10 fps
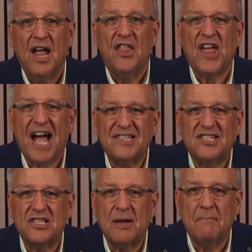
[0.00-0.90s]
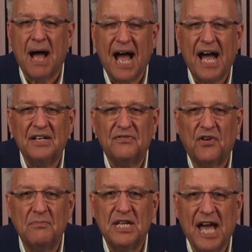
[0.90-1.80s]
That's the man
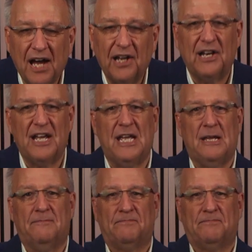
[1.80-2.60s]
from Galilee.